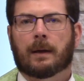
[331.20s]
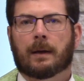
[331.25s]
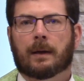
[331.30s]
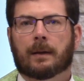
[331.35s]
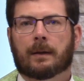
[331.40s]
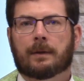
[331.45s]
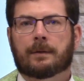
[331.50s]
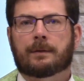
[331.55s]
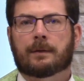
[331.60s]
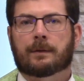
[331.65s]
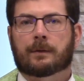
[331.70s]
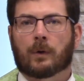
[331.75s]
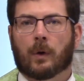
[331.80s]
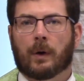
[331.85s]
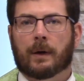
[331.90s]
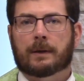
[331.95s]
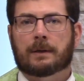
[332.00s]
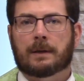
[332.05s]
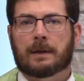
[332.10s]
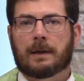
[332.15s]
This is
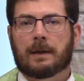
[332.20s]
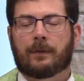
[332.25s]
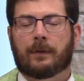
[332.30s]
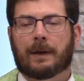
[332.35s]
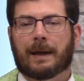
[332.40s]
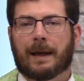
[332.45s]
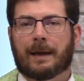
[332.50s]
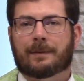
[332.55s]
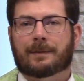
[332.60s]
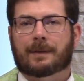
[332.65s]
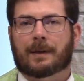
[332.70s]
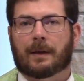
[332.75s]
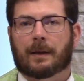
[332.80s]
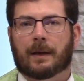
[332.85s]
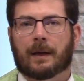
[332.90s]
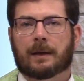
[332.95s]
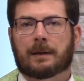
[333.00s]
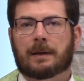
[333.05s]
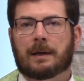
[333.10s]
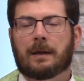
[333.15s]
going to even
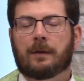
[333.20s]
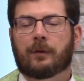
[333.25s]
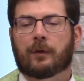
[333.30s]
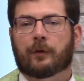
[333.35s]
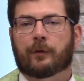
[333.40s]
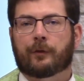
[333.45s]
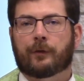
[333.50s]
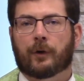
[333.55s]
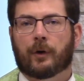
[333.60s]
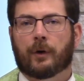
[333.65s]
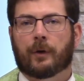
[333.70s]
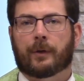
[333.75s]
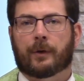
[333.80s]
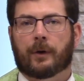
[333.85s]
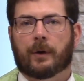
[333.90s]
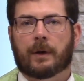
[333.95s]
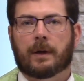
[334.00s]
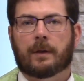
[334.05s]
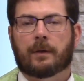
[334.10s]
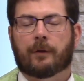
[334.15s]
escalate even
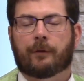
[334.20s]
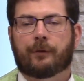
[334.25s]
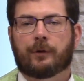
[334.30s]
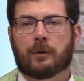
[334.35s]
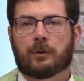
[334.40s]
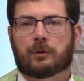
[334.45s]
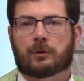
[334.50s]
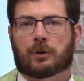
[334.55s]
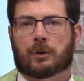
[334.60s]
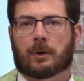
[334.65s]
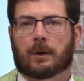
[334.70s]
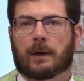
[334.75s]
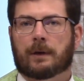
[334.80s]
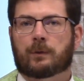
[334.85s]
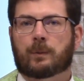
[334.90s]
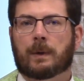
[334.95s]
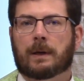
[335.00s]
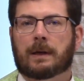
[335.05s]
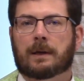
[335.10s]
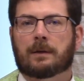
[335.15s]
further in the future
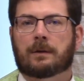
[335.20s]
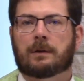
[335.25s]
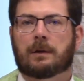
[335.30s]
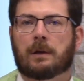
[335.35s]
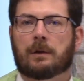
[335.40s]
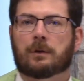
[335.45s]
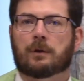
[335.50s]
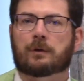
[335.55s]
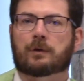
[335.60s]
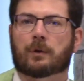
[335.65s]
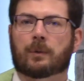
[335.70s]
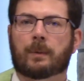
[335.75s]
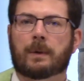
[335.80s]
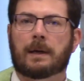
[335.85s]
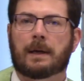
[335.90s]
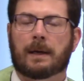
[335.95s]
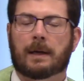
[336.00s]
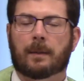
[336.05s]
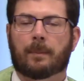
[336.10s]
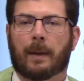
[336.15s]
as we continue to
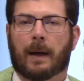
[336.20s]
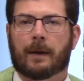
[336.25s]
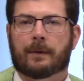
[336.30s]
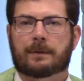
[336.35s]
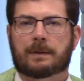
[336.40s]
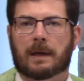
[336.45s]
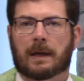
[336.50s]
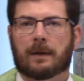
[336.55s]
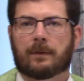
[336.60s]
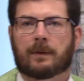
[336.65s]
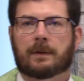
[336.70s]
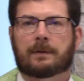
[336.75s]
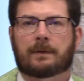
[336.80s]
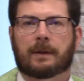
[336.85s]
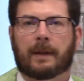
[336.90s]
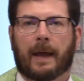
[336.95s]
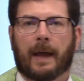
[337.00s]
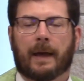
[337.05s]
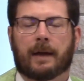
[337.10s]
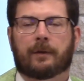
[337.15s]
read about David's
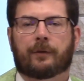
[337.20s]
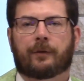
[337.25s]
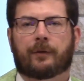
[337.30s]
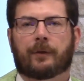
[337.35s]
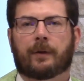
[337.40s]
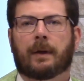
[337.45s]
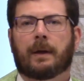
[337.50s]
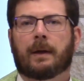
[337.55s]
life.